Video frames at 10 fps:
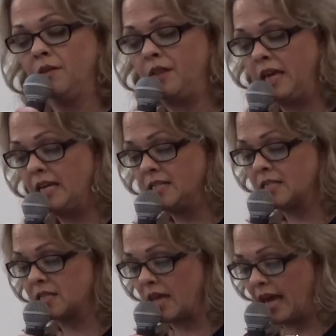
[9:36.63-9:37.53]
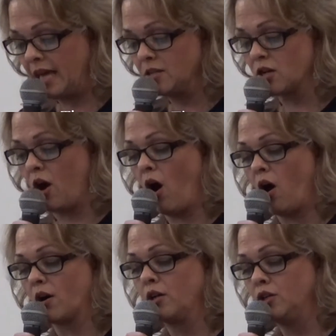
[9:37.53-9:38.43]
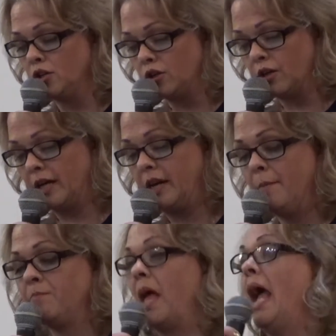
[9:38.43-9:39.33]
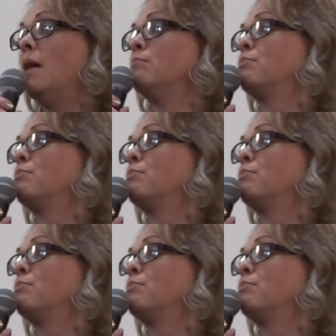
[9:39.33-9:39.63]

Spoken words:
These things are good and